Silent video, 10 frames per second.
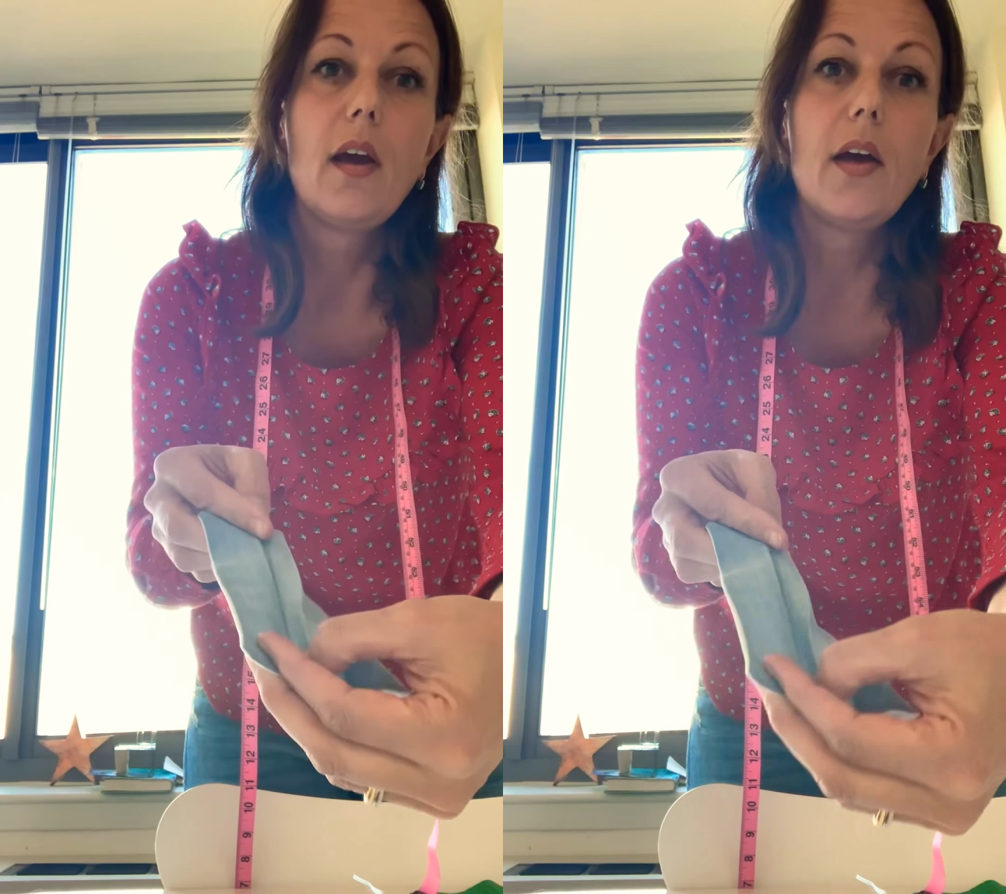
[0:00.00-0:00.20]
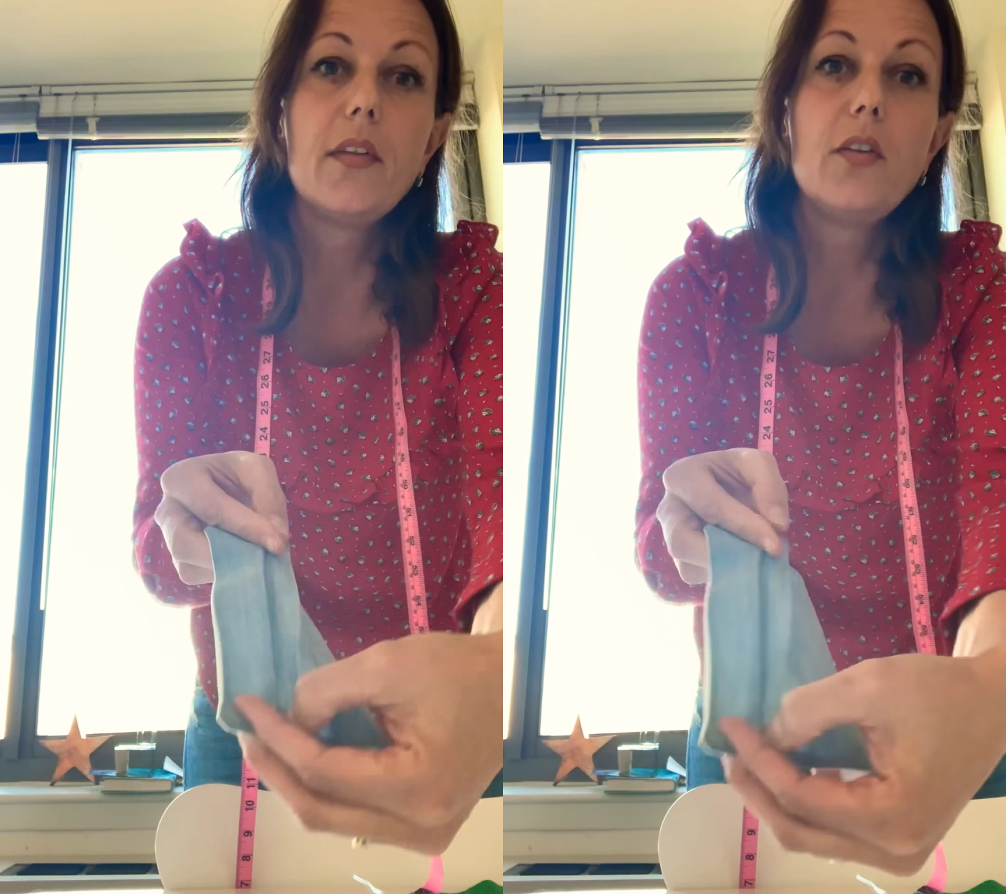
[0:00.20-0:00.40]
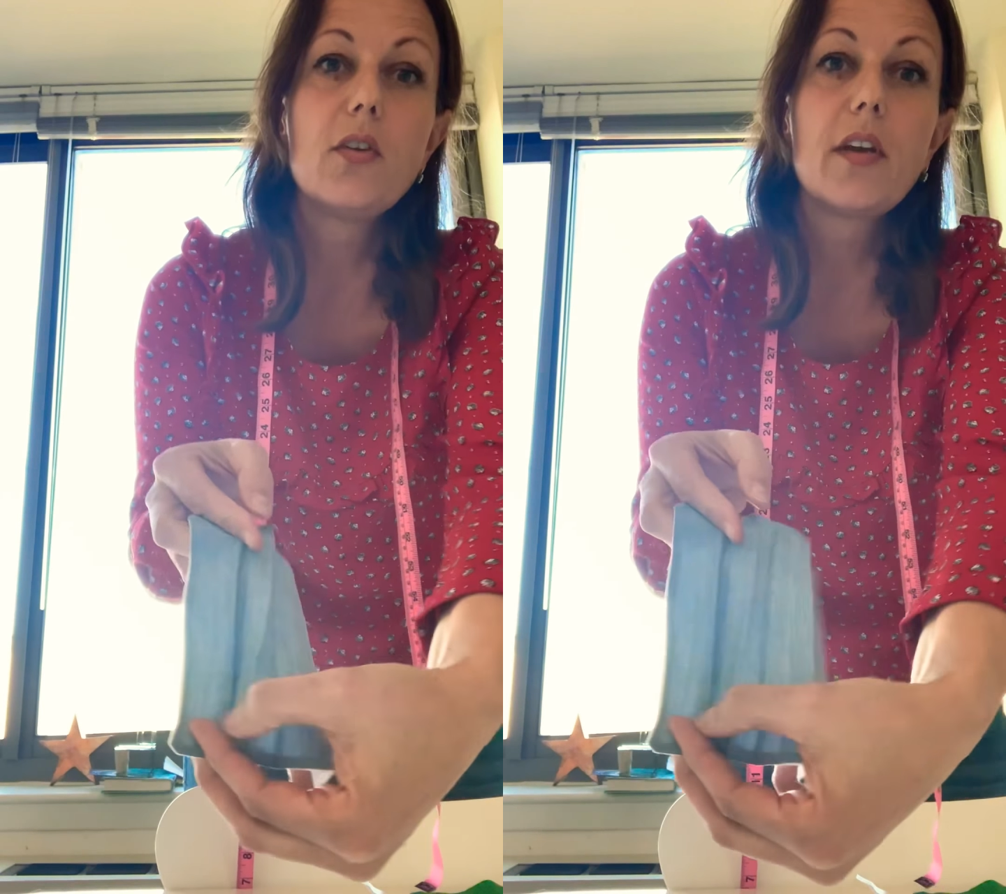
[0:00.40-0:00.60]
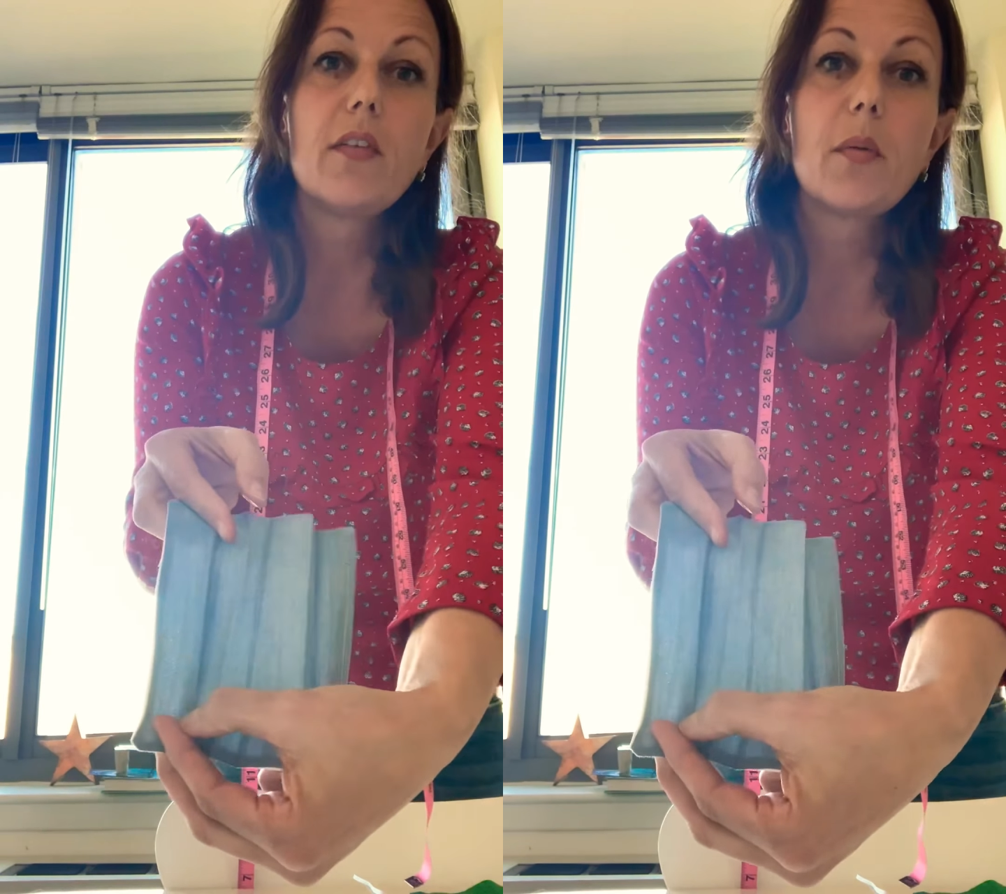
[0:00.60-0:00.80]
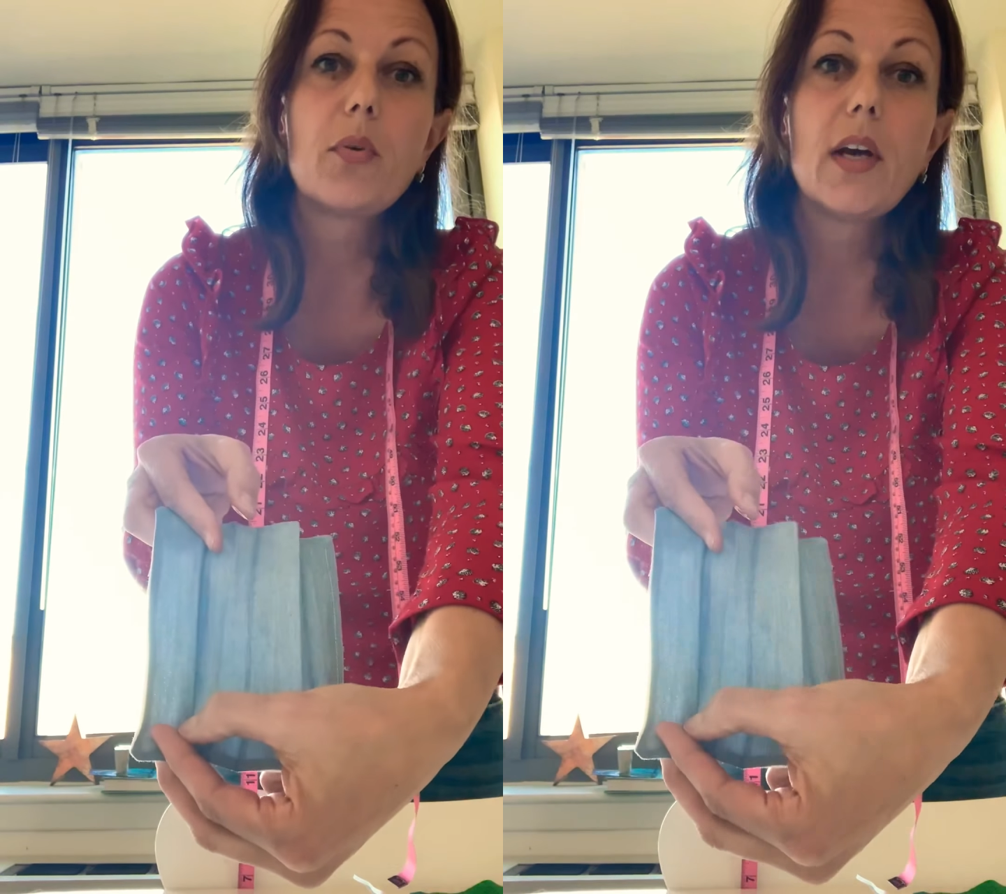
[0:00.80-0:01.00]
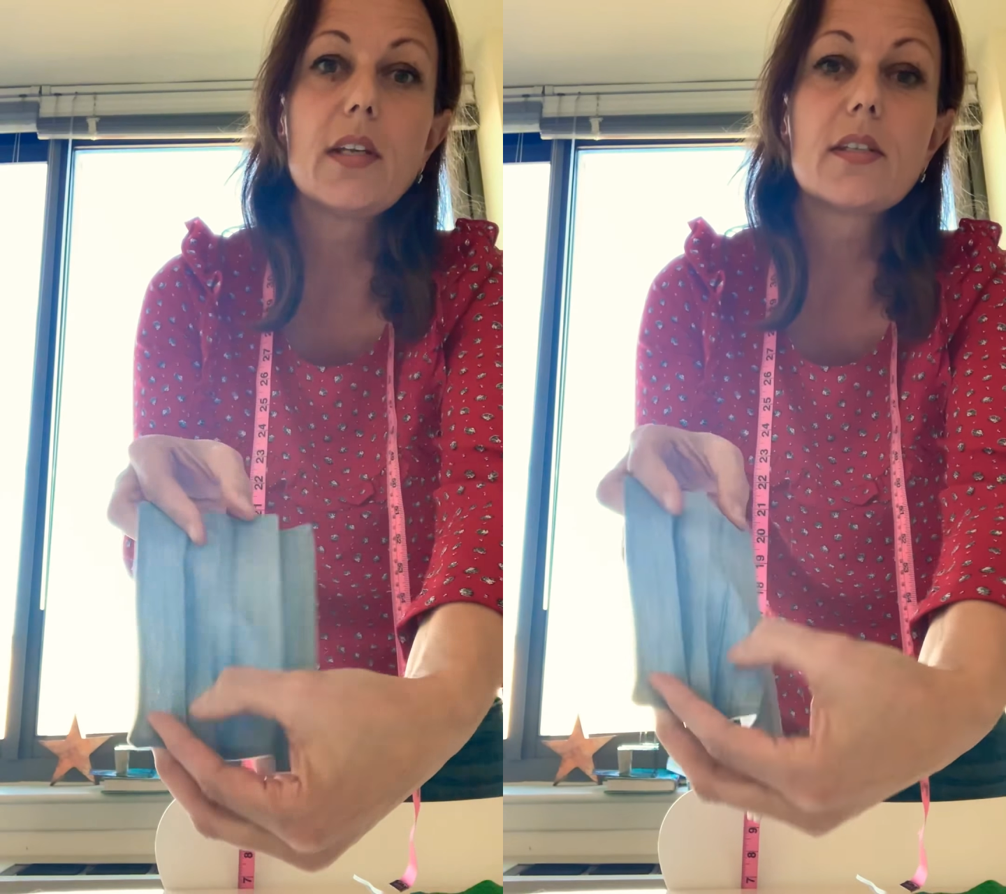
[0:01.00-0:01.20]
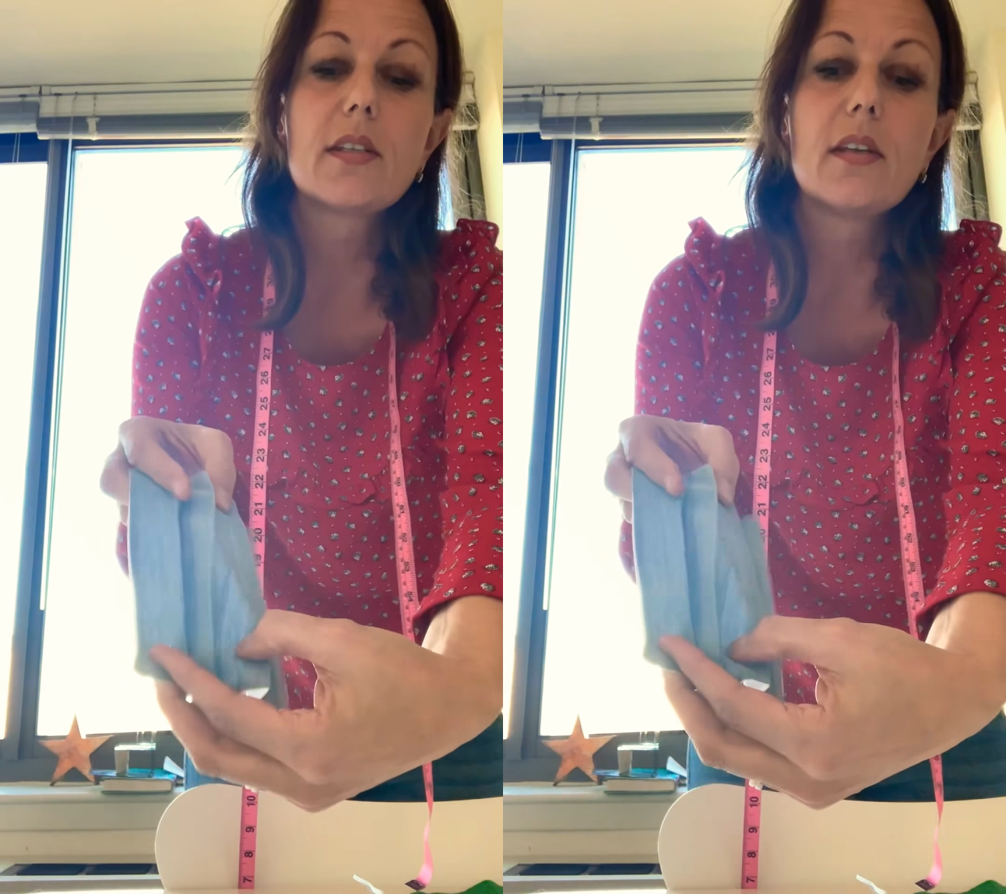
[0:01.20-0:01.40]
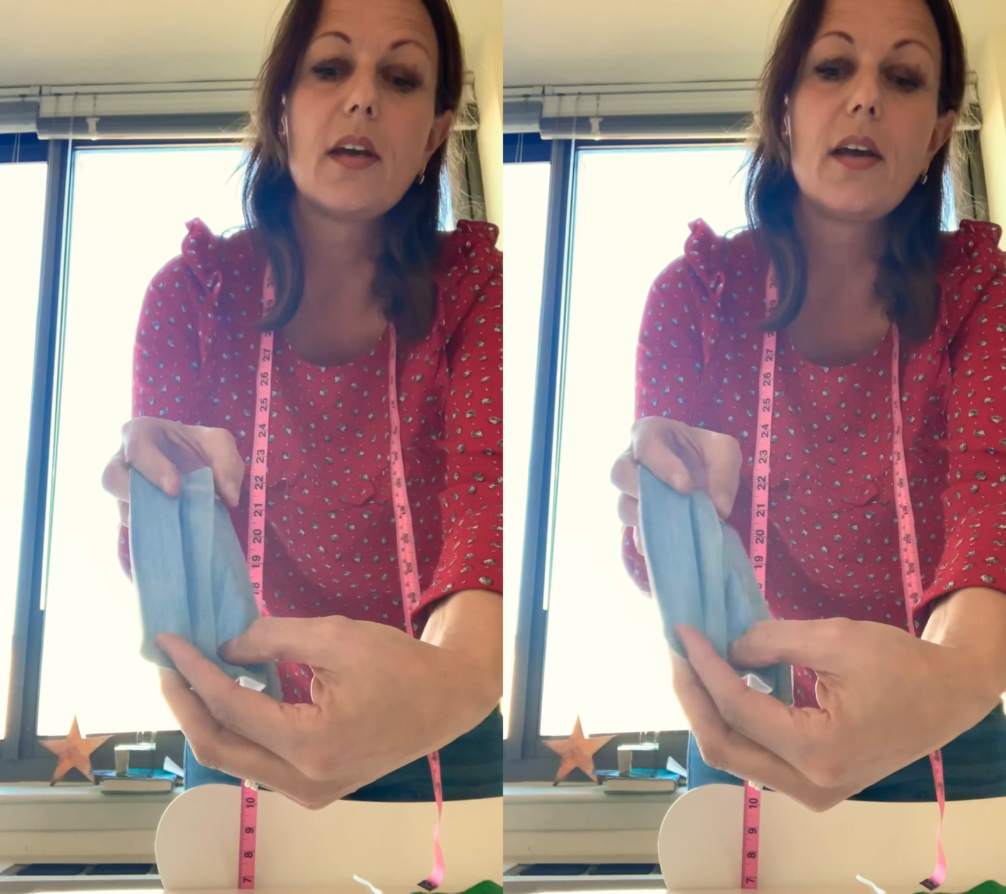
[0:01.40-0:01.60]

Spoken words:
And then you give it a press,